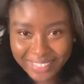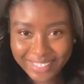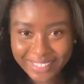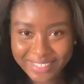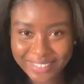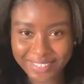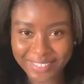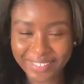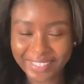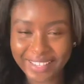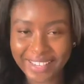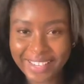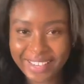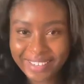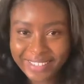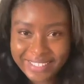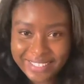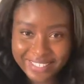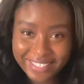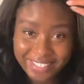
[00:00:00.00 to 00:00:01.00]
so the
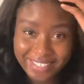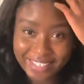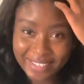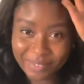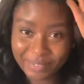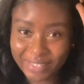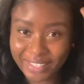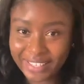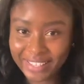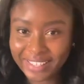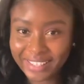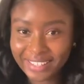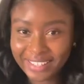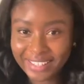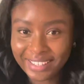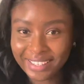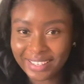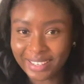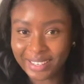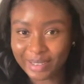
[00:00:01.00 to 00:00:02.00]
hair is giving
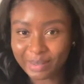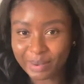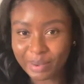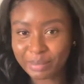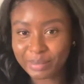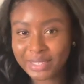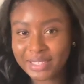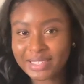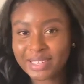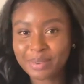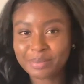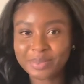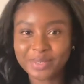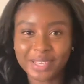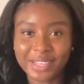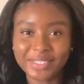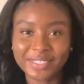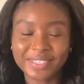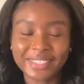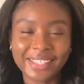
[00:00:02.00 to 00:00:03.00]
um, I'm gonna stop
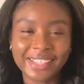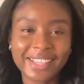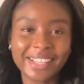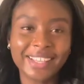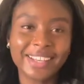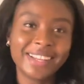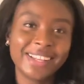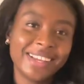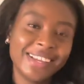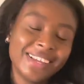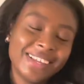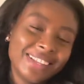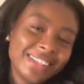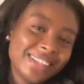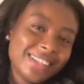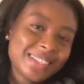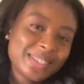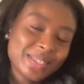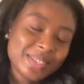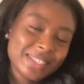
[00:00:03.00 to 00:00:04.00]
touching it
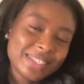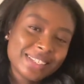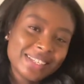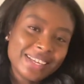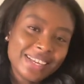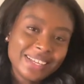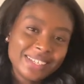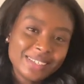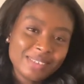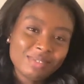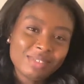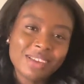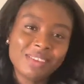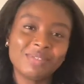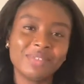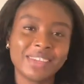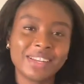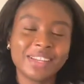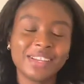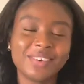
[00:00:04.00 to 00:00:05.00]
this is the end of my
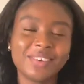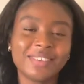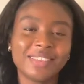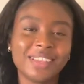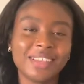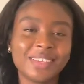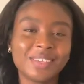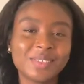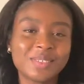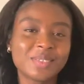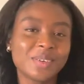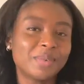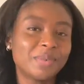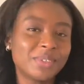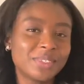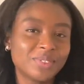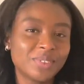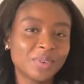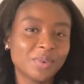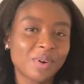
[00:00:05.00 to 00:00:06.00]
video thank you so
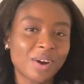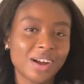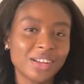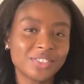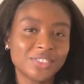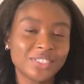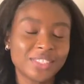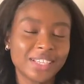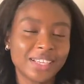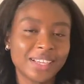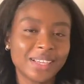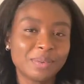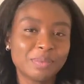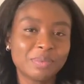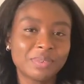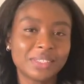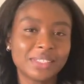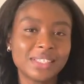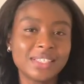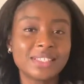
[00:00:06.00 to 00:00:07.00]
much for watching
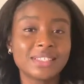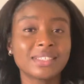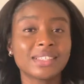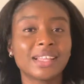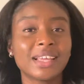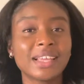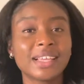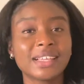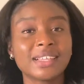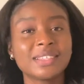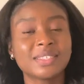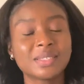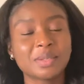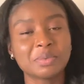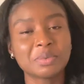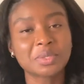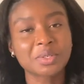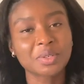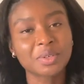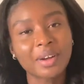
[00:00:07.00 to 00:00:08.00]
please like and
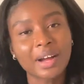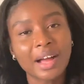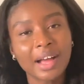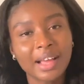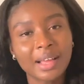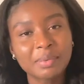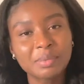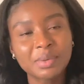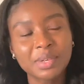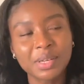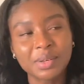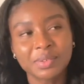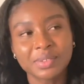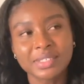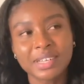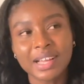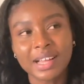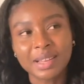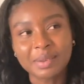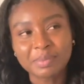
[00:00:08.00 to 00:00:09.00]
subscribe it
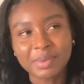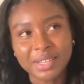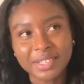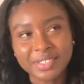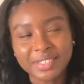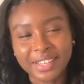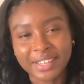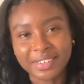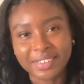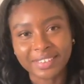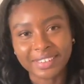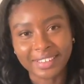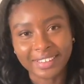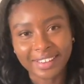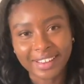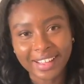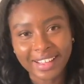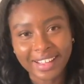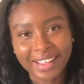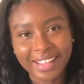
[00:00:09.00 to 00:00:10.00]
would help my channel a
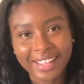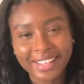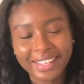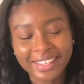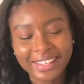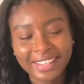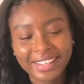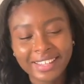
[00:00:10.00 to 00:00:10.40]
lot